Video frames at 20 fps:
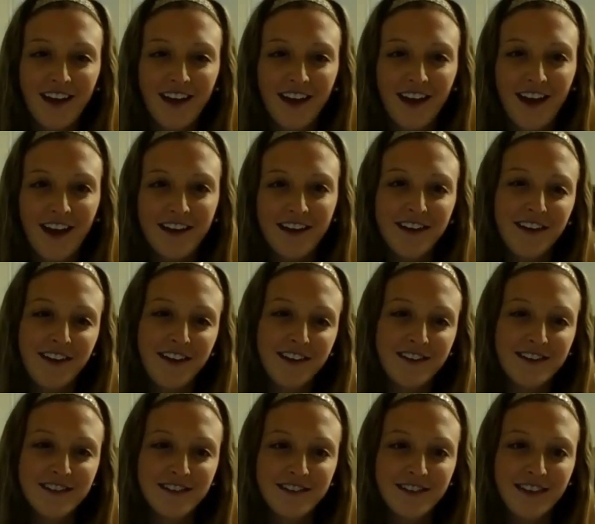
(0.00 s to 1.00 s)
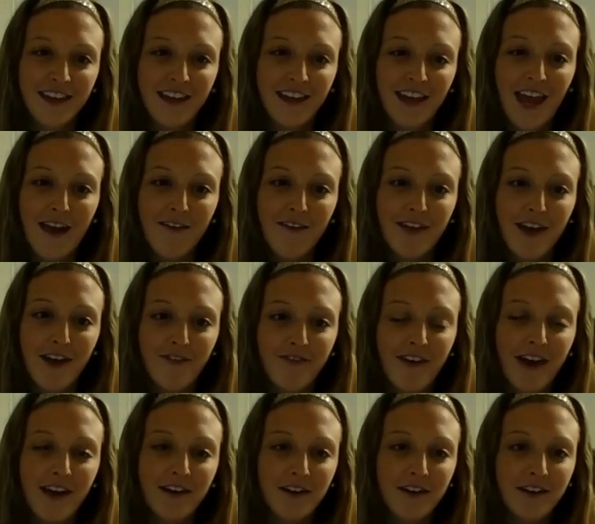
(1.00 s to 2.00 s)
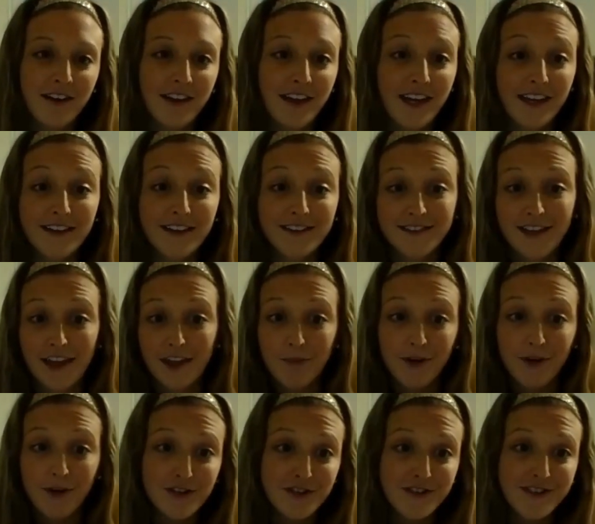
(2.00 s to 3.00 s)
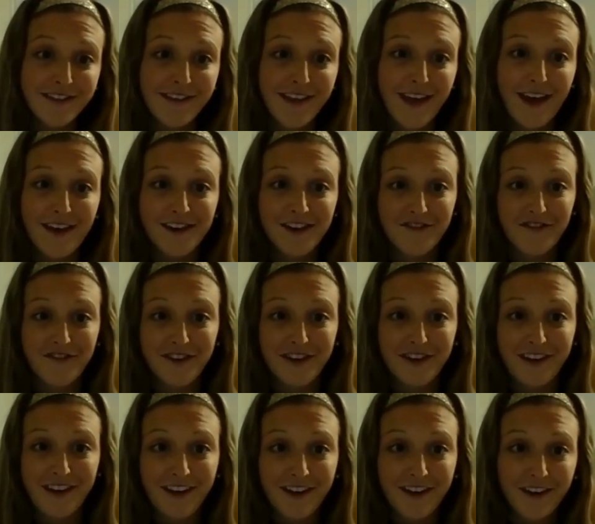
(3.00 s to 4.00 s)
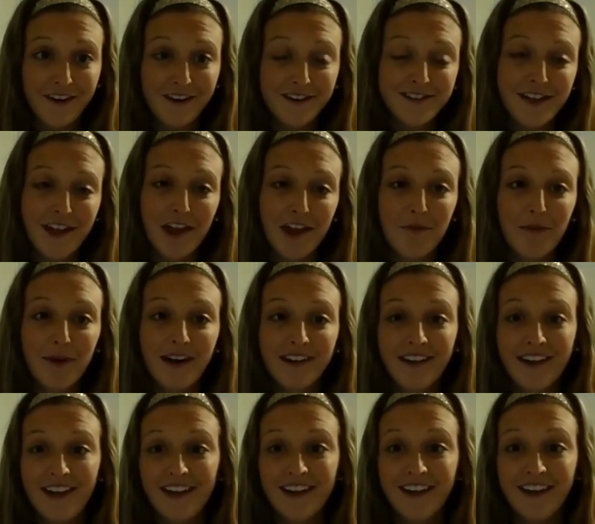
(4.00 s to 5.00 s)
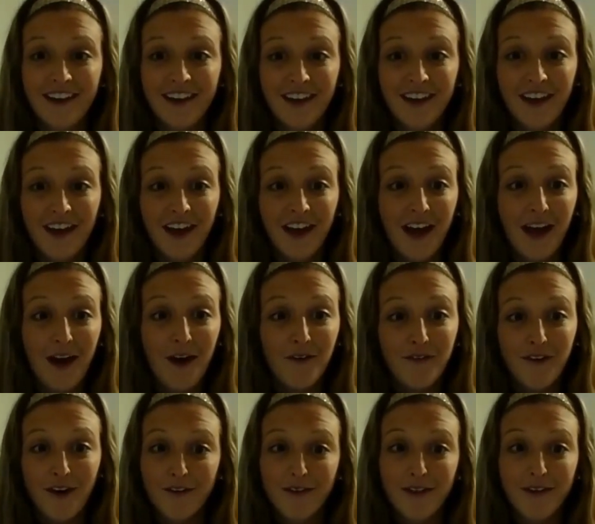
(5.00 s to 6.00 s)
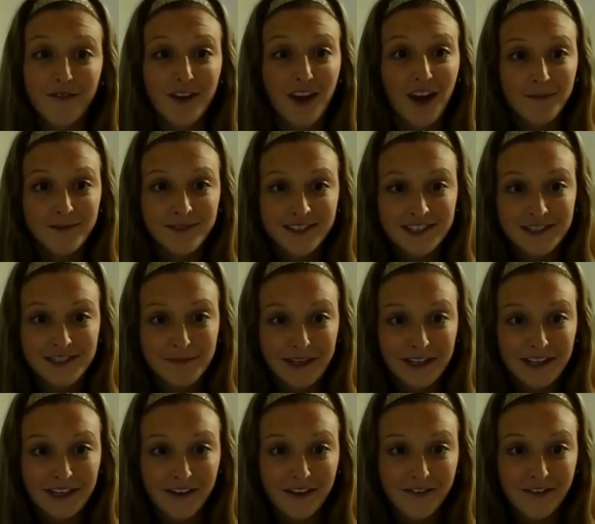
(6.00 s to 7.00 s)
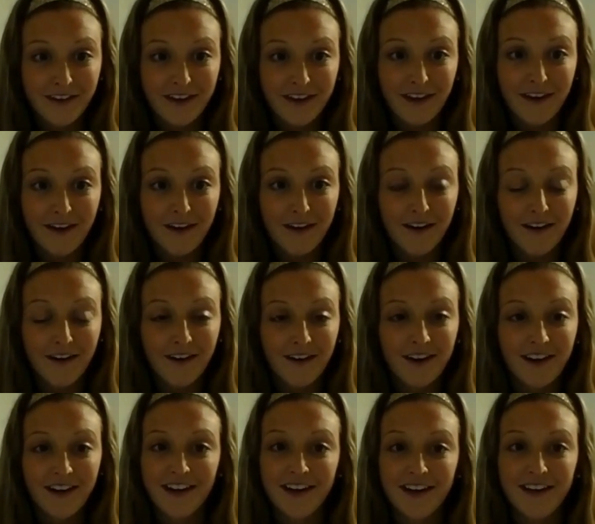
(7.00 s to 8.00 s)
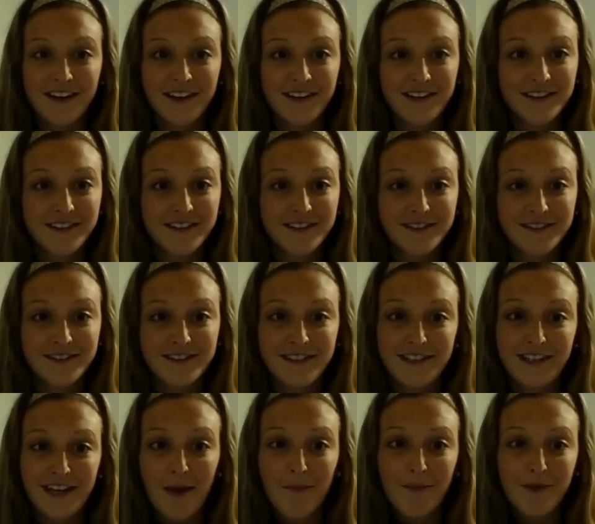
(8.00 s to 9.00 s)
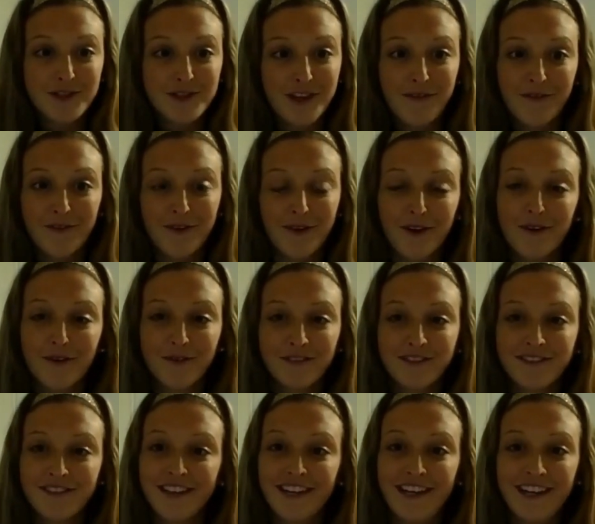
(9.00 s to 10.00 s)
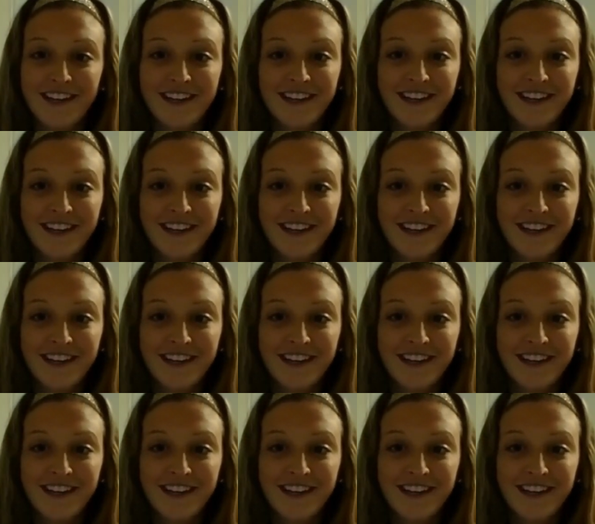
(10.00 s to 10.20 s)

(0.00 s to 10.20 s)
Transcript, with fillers: i didn't get to like have that final like celebrations at the end of the year and celebrate like how far they've mm-hmm. come since the beginning of the year and see how much they've grown like